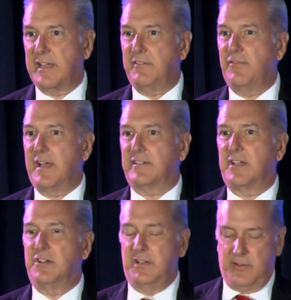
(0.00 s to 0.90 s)
In fact, I
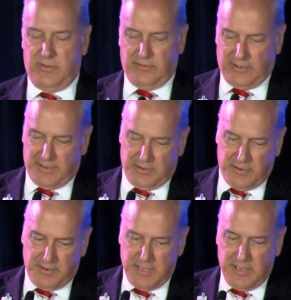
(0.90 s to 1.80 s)
couldn't even tell
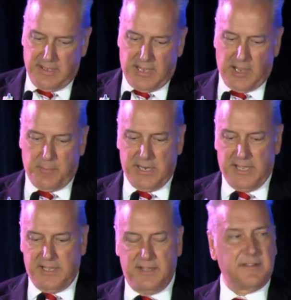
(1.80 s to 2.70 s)
you how many
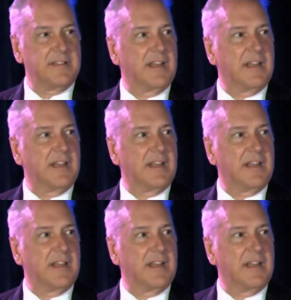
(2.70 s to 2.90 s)
I hit